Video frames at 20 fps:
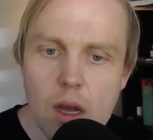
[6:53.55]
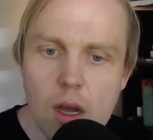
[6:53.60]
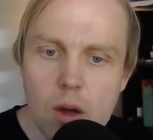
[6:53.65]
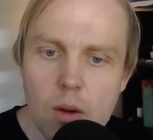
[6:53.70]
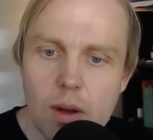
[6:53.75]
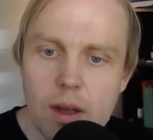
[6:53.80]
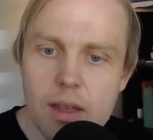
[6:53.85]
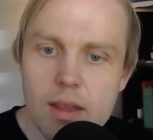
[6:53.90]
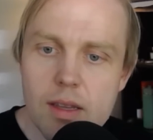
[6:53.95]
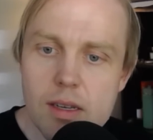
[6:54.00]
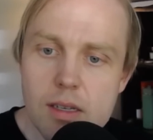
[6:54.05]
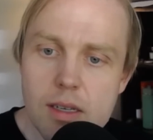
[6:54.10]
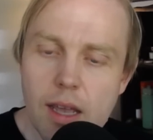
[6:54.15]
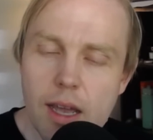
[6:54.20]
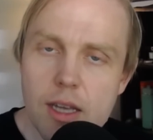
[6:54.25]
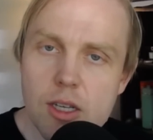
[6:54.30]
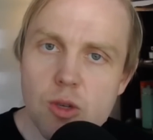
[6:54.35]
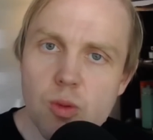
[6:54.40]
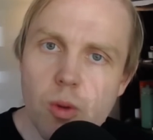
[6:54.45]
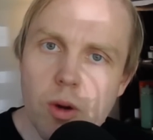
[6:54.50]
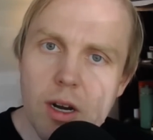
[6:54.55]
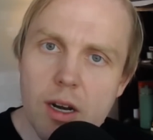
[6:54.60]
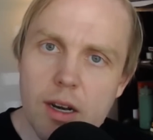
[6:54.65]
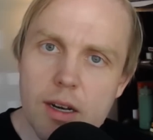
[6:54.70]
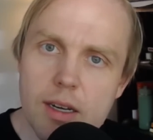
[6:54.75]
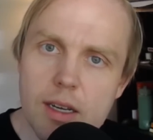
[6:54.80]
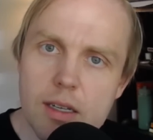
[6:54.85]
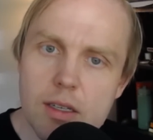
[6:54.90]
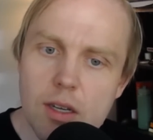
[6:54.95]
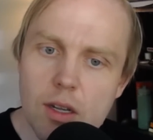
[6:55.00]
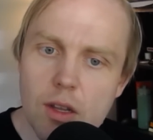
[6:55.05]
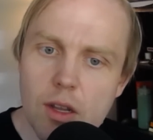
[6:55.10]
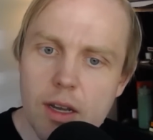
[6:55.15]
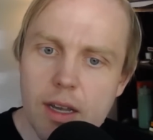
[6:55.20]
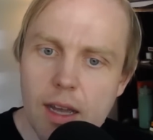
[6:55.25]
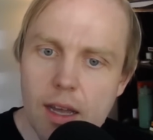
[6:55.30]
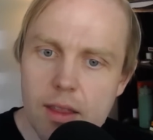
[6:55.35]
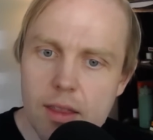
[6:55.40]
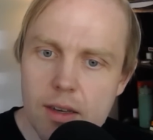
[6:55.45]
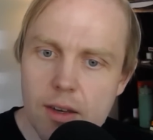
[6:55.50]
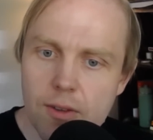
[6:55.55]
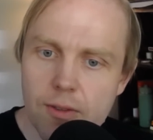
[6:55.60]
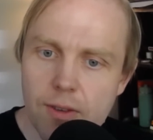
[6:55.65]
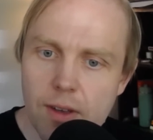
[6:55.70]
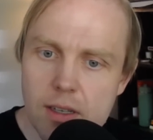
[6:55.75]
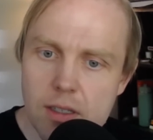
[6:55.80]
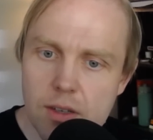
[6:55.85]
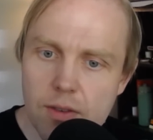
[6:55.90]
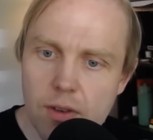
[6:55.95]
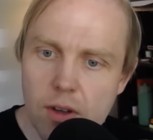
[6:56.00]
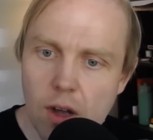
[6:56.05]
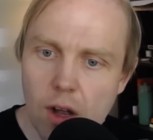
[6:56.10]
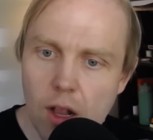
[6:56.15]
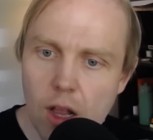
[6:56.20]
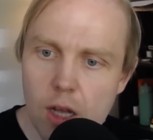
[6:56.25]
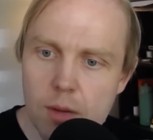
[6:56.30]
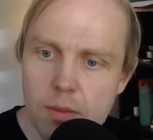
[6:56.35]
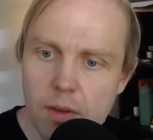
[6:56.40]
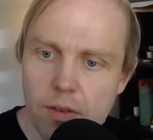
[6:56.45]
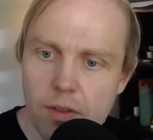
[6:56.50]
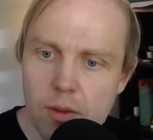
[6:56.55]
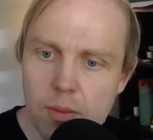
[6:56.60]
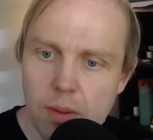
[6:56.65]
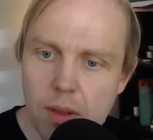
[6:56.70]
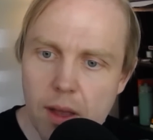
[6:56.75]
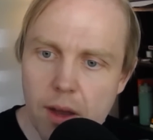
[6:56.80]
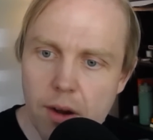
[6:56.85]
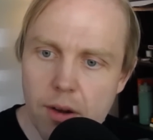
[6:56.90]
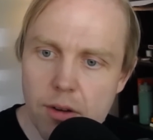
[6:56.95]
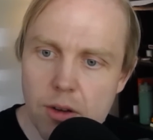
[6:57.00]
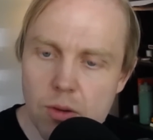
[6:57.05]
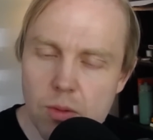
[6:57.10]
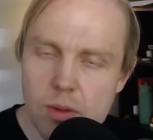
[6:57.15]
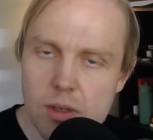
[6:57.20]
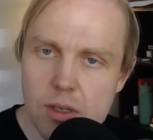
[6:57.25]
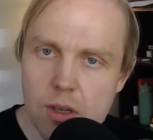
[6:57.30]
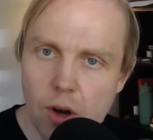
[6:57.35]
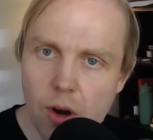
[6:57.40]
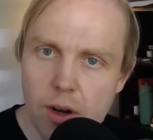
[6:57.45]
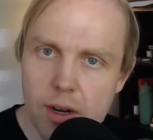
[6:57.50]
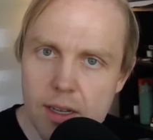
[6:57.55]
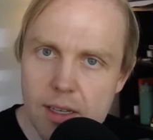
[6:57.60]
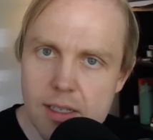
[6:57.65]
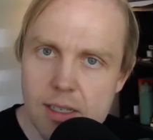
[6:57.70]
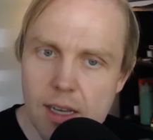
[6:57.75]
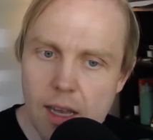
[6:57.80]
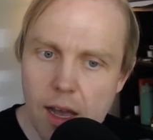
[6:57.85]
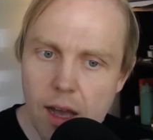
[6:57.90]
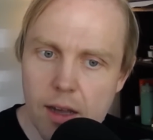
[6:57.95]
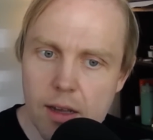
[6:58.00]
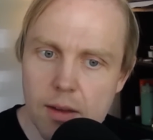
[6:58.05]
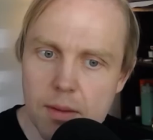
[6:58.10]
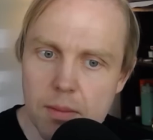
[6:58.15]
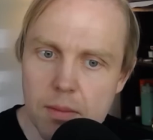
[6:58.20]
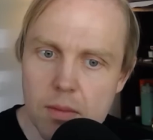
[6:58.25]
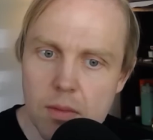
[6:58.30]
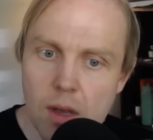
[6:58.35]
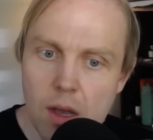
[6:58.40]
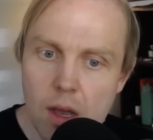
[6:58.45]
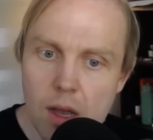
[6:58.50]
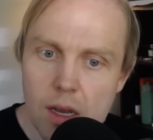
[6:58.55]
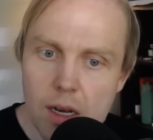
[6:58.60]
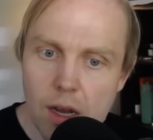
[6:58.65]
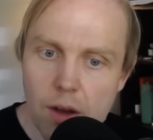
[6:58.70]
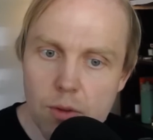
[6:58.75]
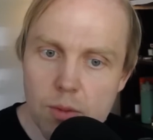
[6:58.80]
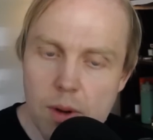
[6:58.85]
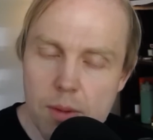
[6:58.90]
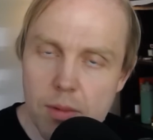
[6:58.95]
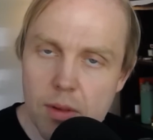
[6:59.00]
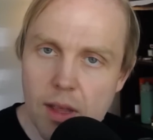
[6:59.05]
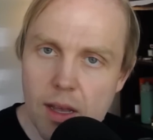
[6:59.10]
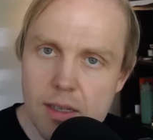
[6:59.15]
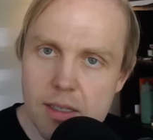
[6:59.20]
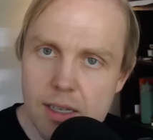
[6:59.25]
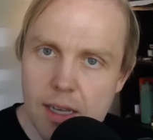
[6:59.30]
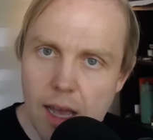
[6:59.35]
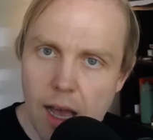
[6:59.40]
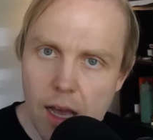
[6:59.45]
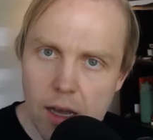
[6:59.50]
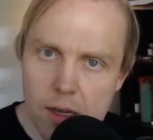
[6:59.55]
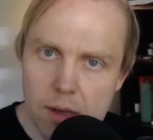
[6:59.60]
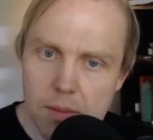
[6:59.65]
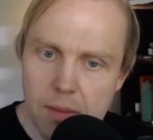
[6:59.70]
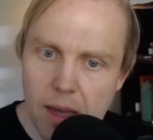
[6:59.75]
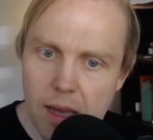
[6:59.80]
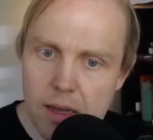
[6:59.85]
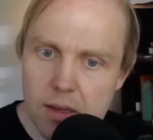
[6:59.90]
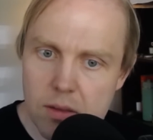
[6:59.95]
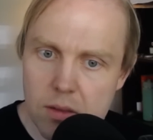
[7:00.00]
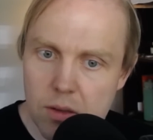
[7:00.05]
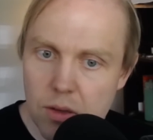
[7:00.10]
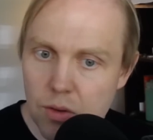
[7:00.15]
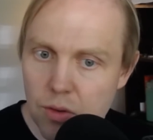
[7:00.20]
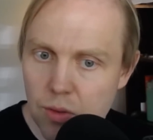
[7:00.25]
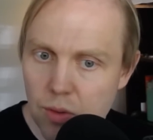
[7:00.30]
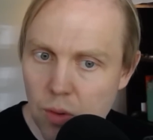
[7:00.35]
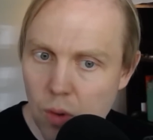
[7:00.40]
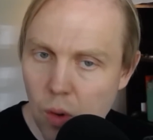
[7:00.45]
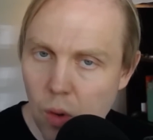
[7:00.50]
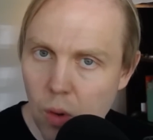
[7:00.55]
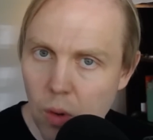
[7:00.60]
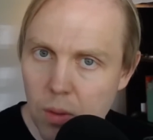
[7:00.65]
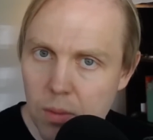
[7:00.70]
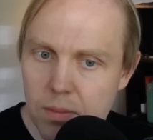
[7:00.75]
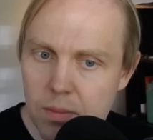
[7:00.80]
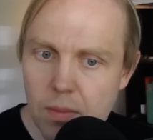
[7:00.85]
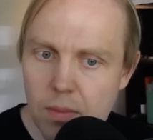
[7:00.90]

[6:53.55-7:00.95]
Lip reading: Well, in this case, we're going to need to look at the defensive column of the player who was guarding Siakam. Now remember that Siakam has control.